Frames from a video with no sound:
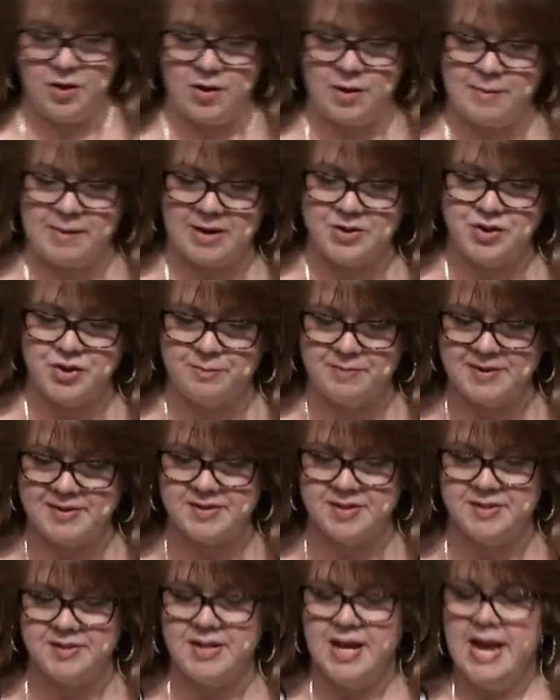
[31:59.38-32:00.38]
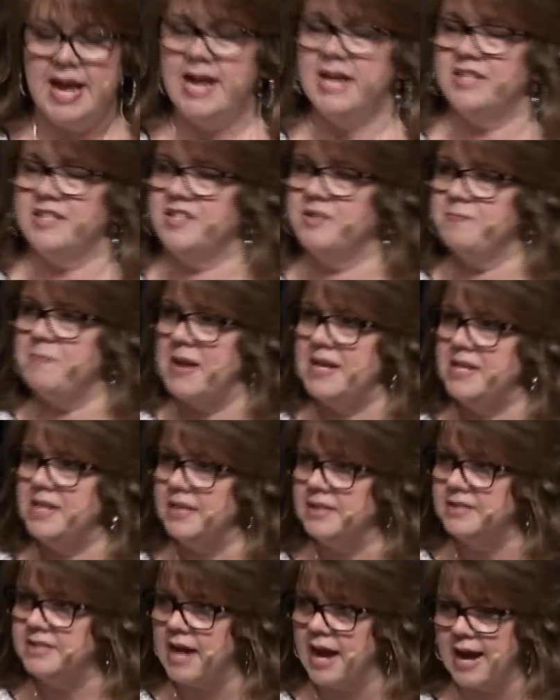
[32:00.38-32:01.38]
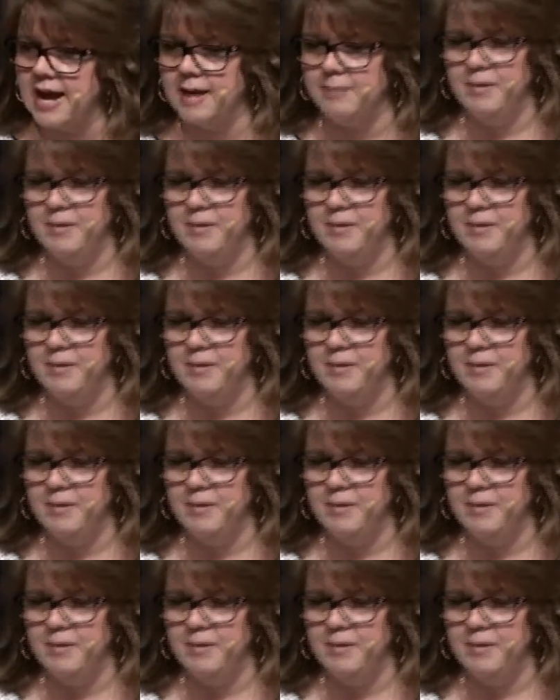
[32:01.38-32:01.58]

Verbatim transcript: about your business. It's spending time.